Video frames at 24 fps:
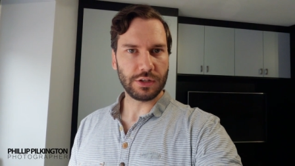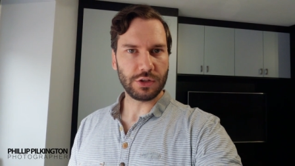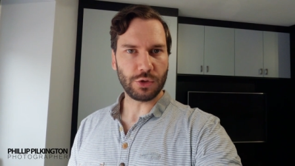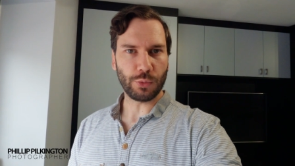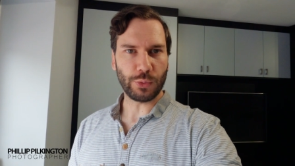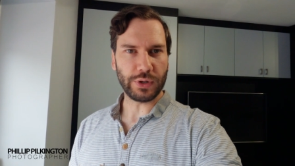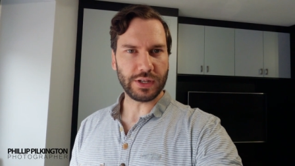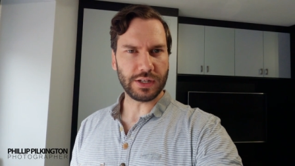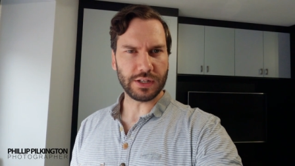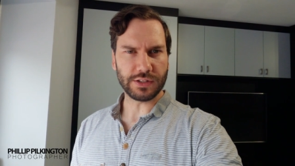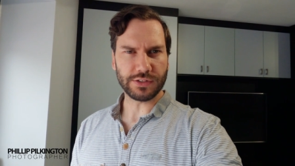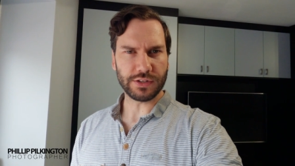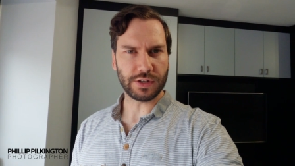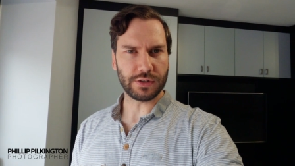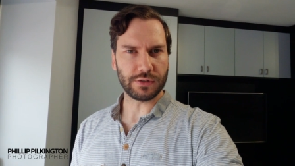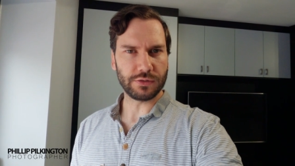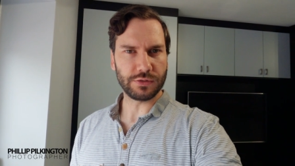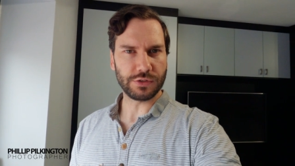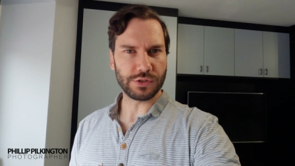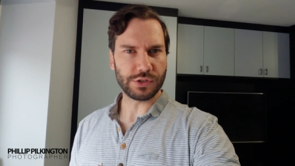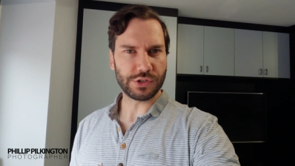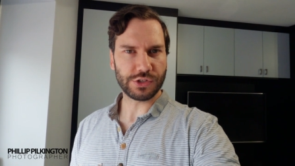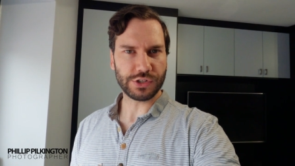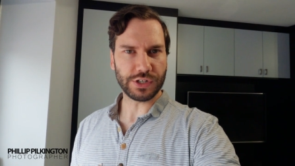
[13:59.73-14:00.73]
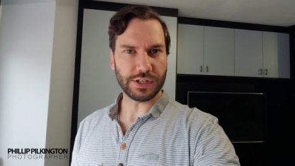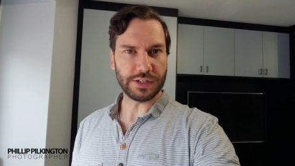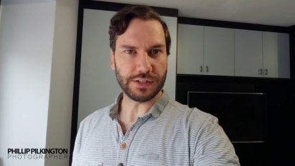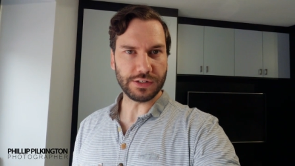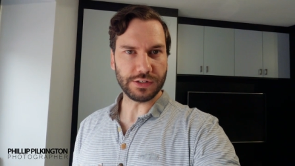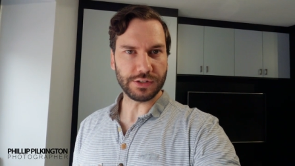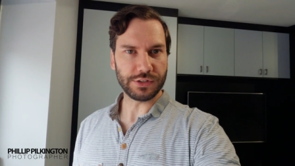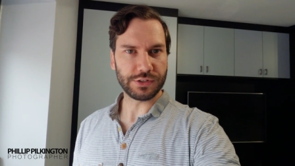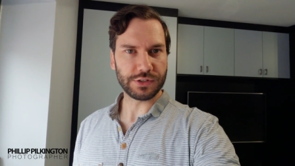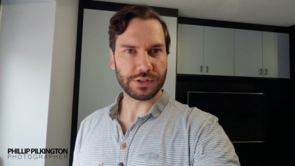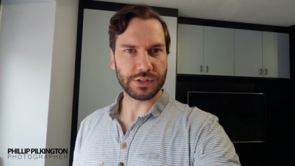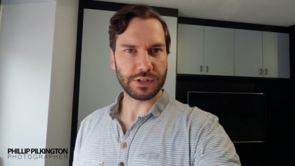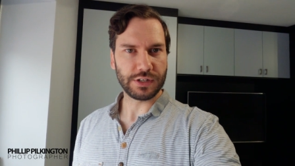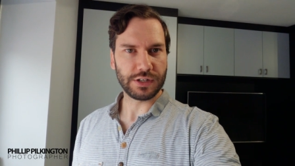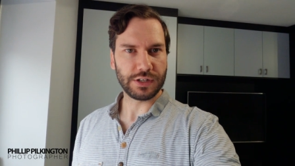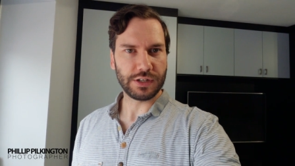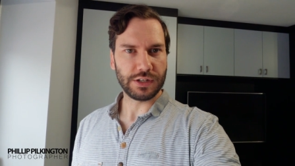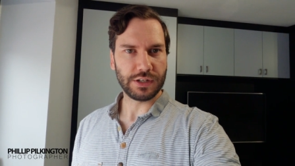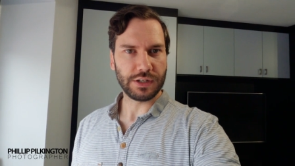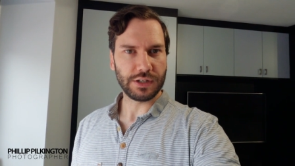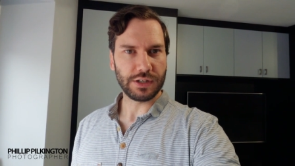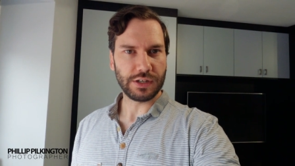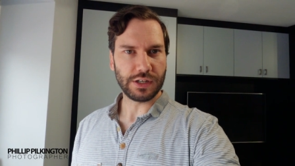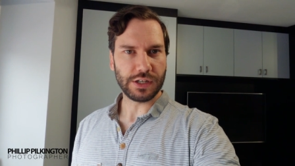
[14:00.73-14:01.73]
the way the tones change.
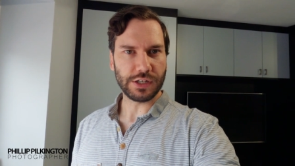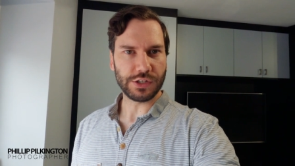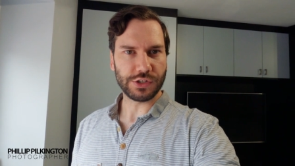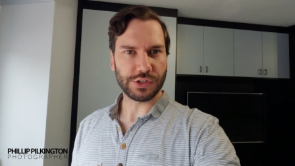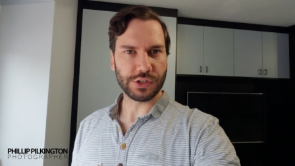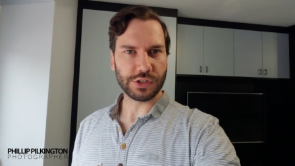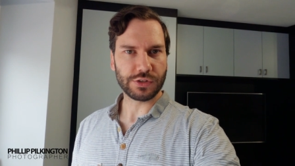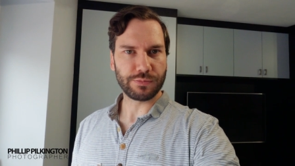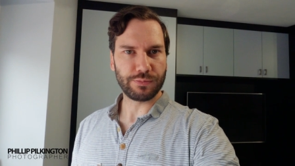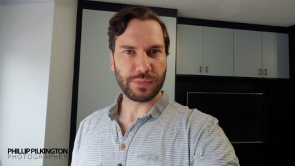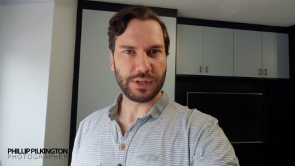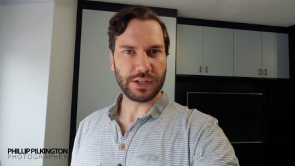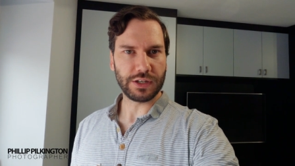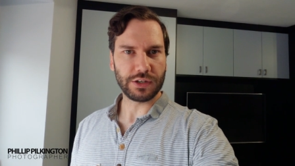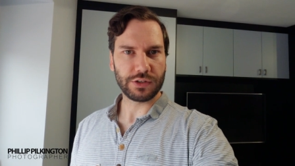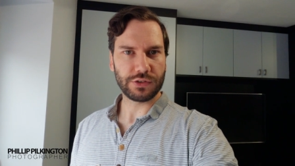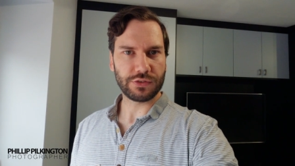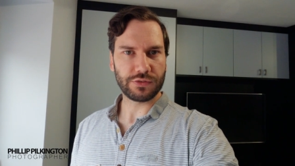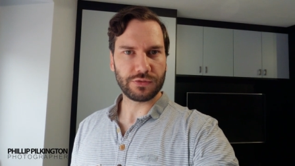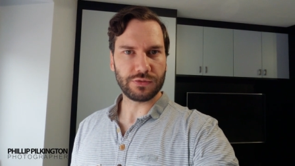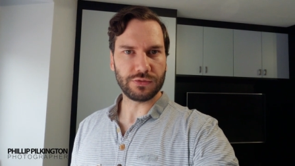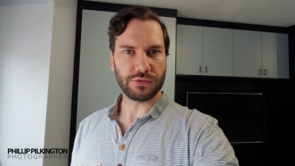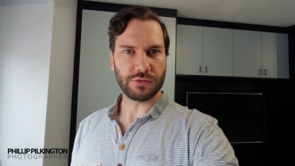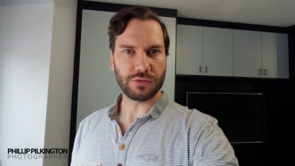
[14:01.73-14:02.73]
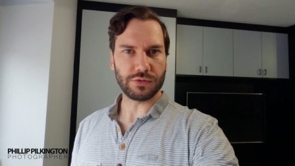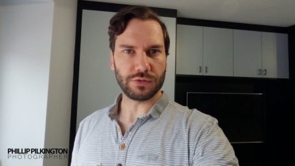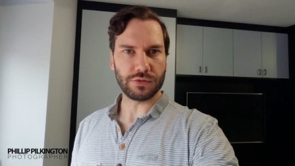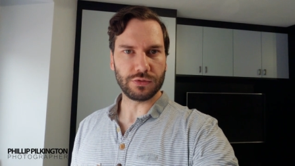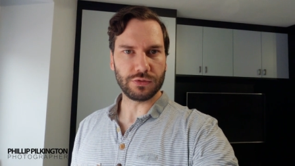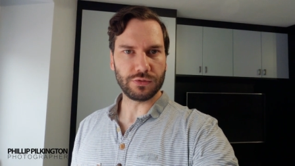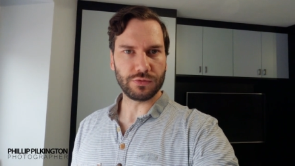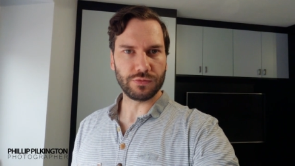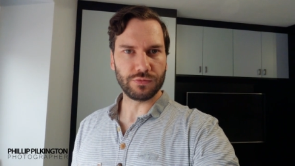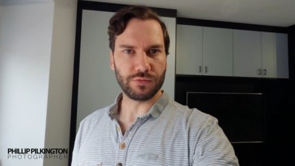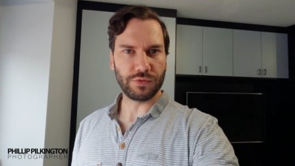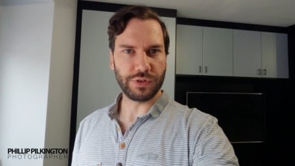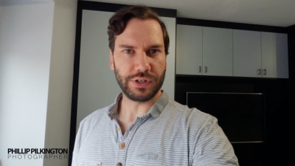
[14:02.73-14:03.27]
It just makes for